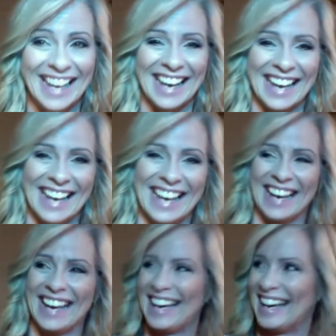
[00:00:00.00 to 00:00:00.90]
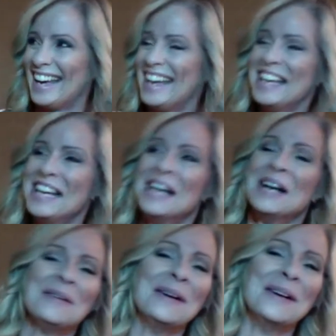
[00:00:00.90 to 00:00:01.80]
this is live,
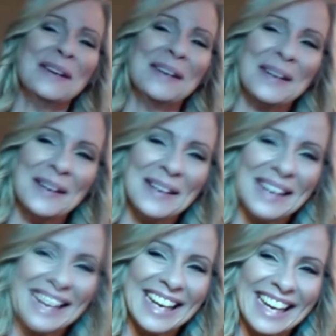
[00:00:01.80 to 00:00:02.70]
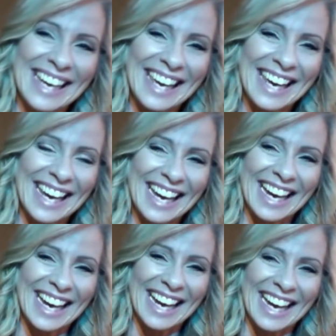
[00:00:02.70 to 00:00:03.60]
so you know, live live is
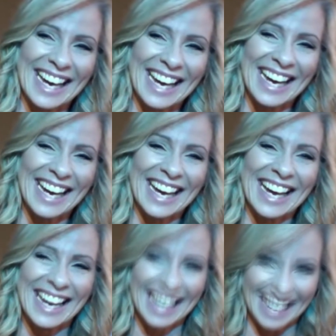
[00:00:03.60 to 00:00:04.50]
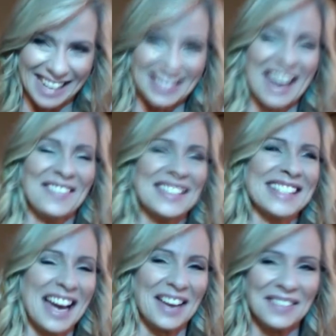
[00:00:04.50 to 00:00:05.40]
live. I was
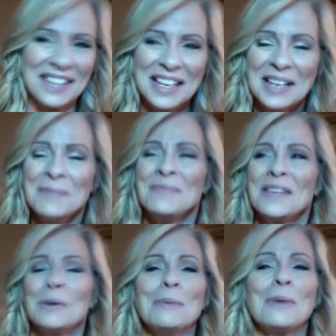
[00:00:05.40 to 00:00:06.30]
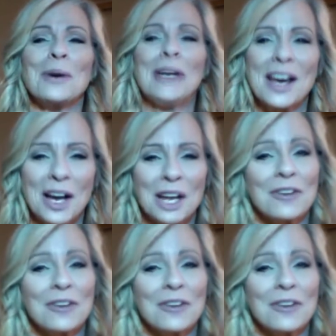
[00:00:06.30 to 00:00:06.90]
live. I'm, yeah, I'm surprised. It would be more chaotic